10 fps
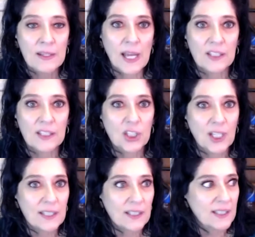that
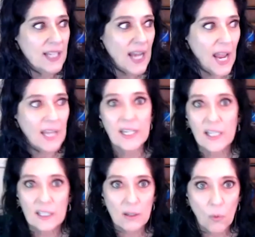just
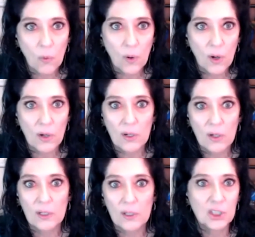taking the
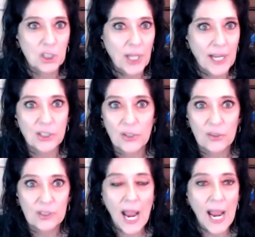oral and changing
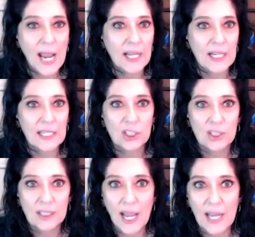their diet, it's
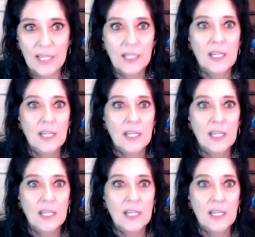just like,